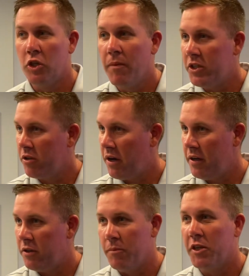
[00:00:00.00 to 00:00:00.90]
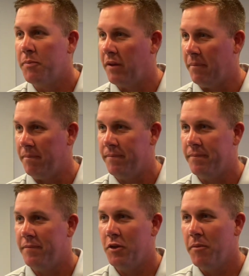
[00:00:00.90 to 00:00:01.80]
Too much credit, too much blame.
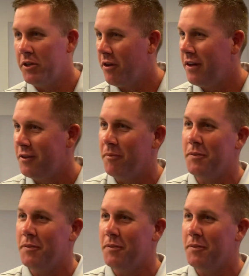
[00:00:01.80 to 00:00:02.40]
Too much credit, too much